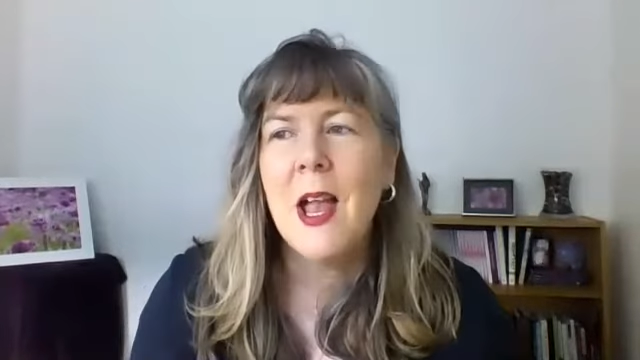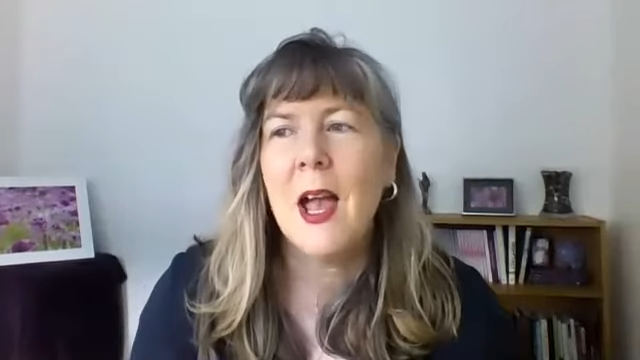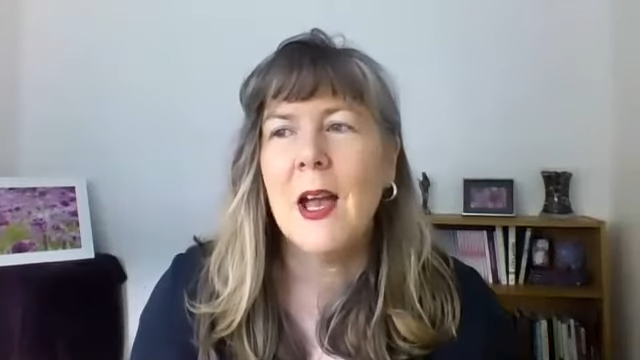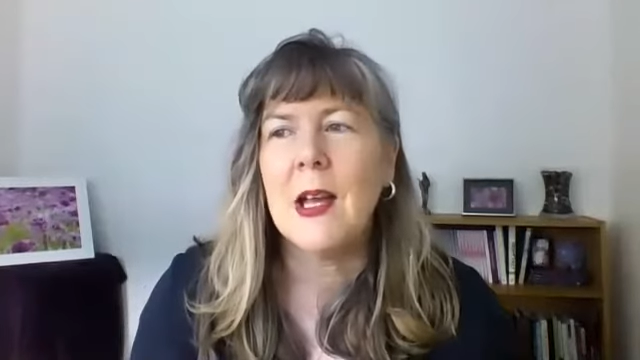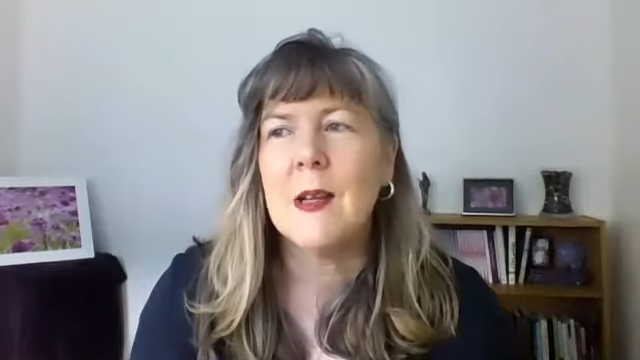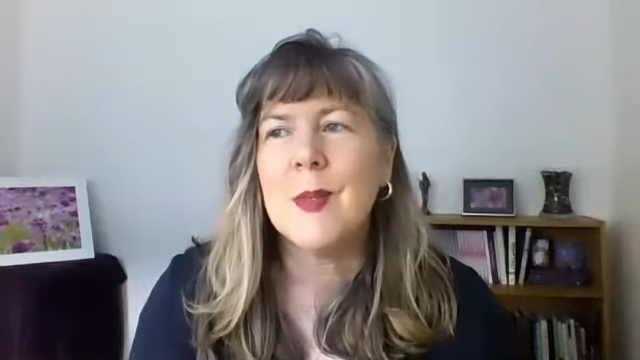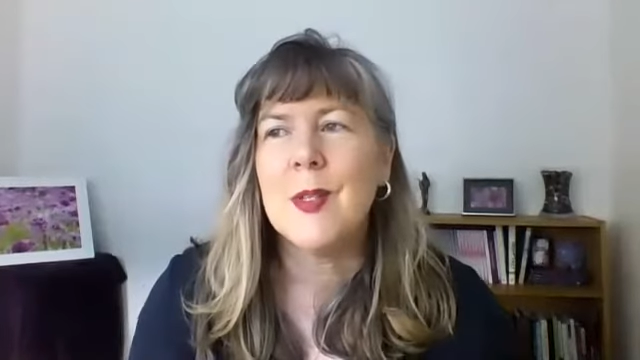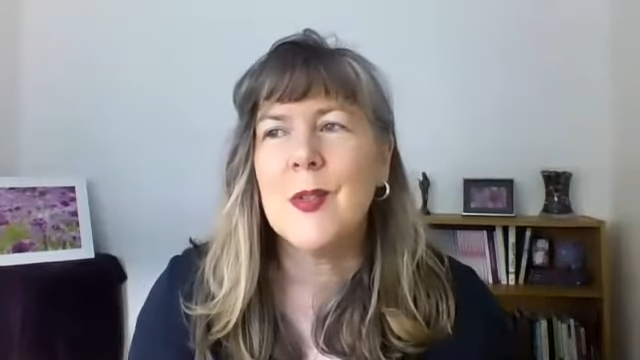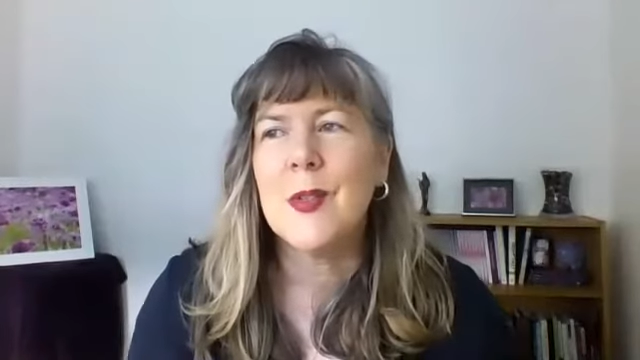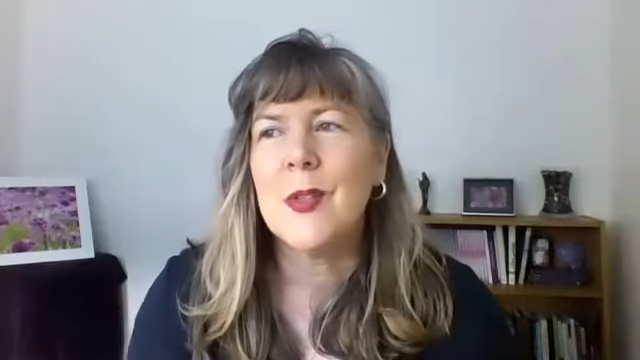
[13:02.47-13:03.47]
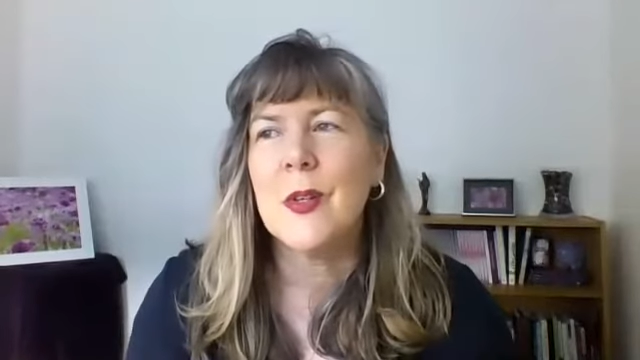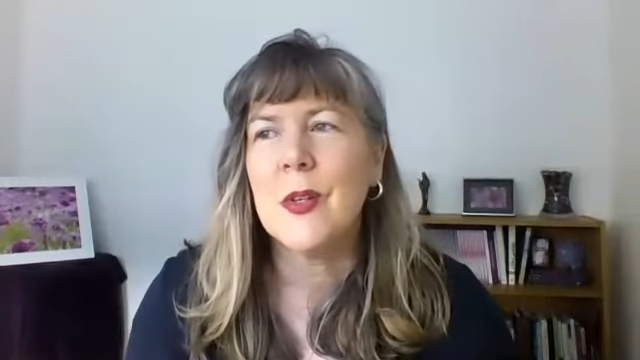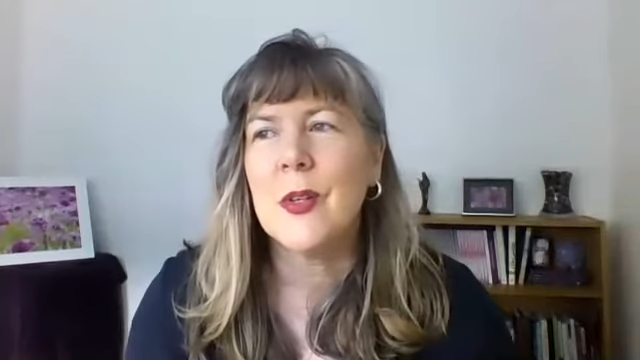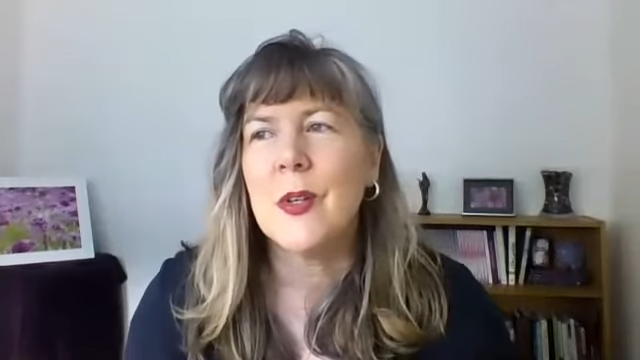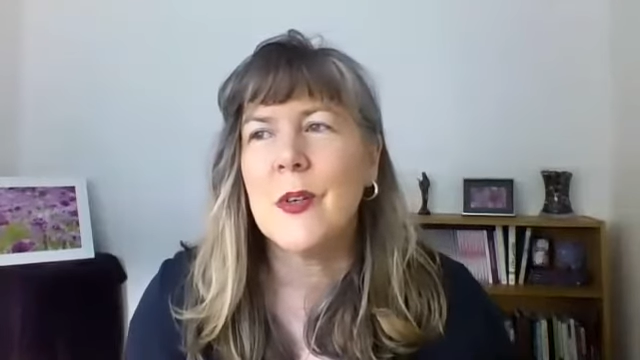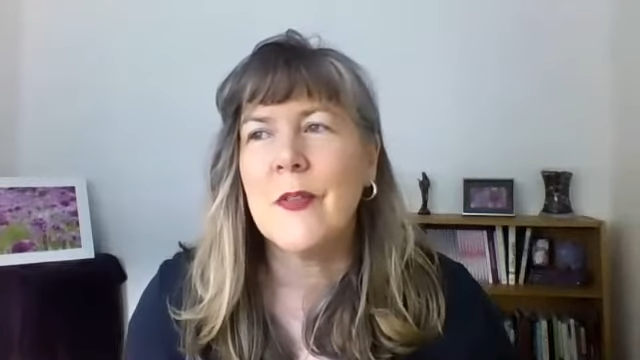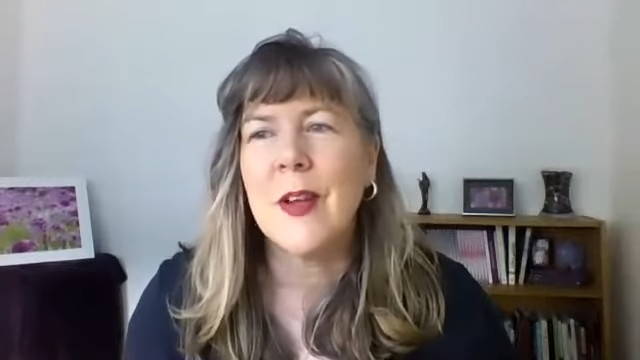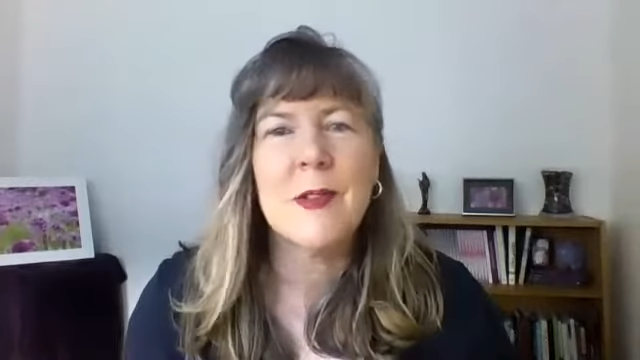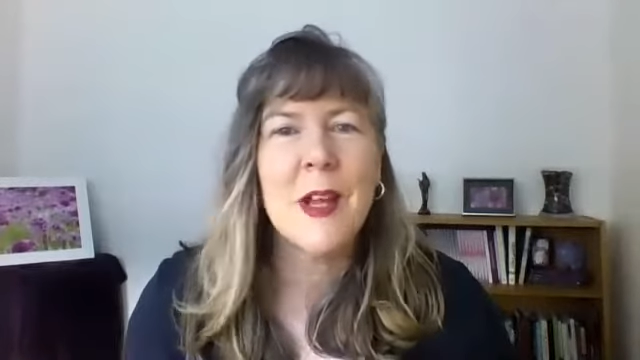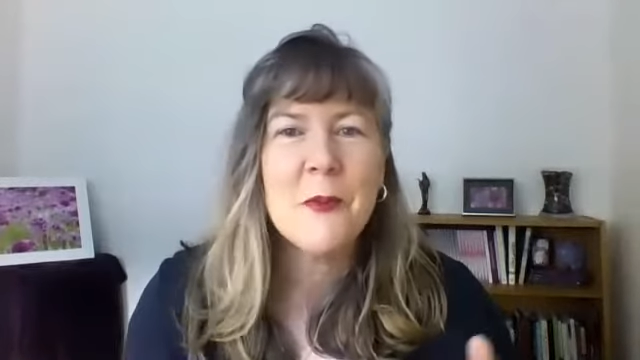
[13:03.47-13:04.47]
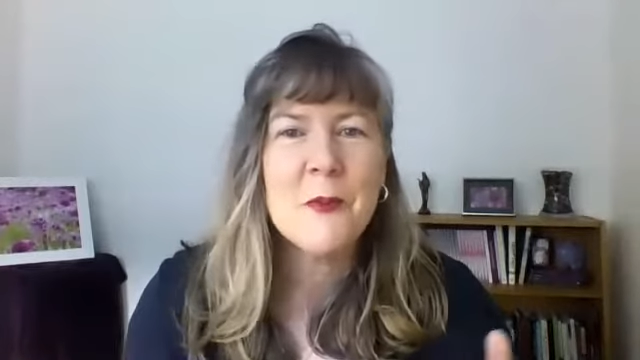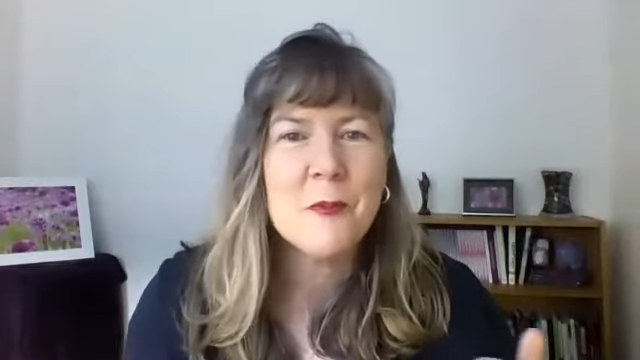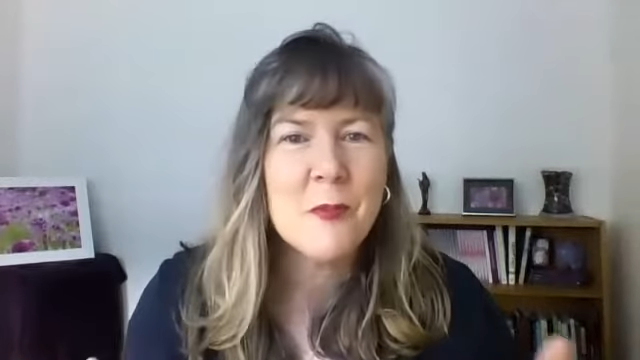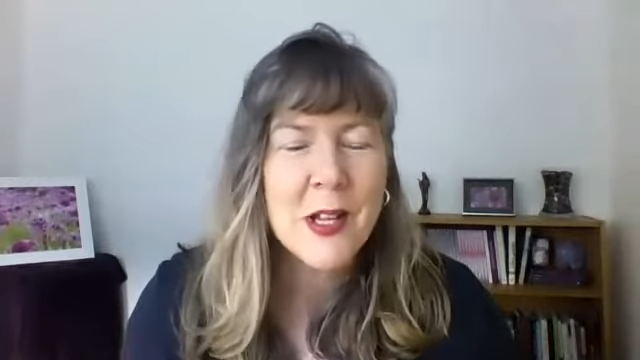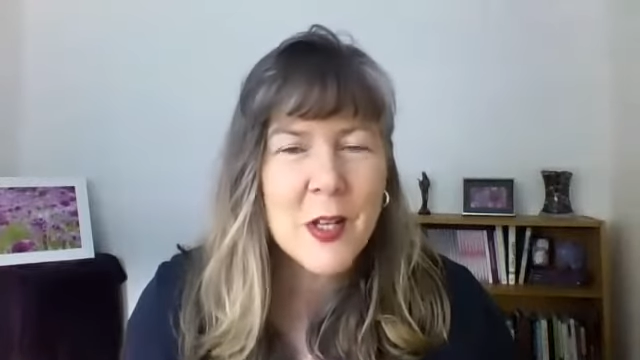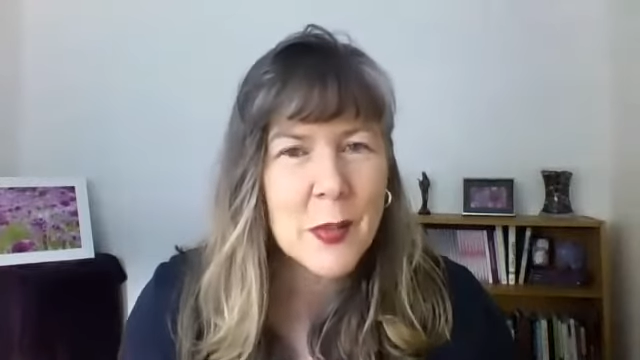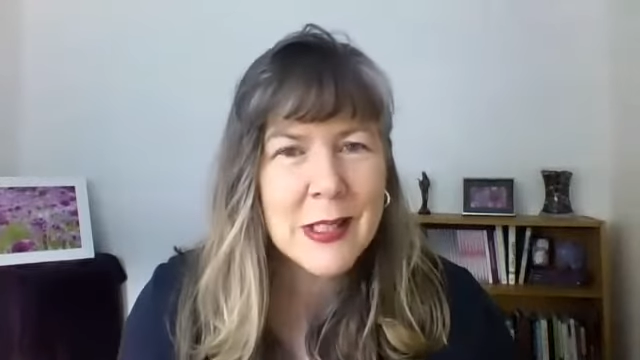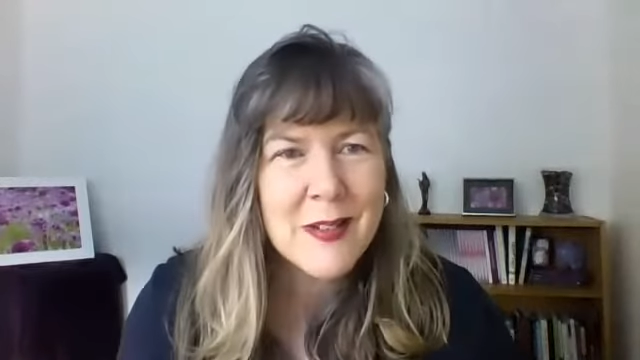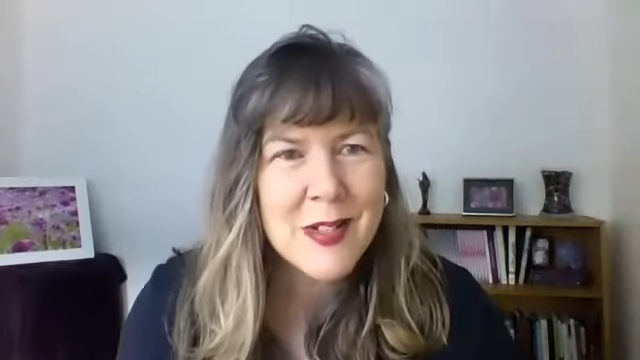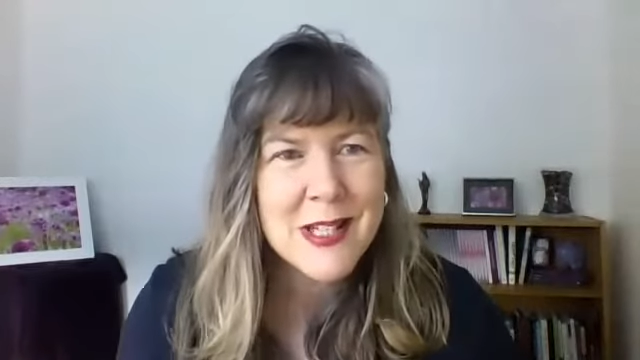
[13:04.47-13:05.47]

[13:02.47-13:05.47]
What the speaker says: found out where your belief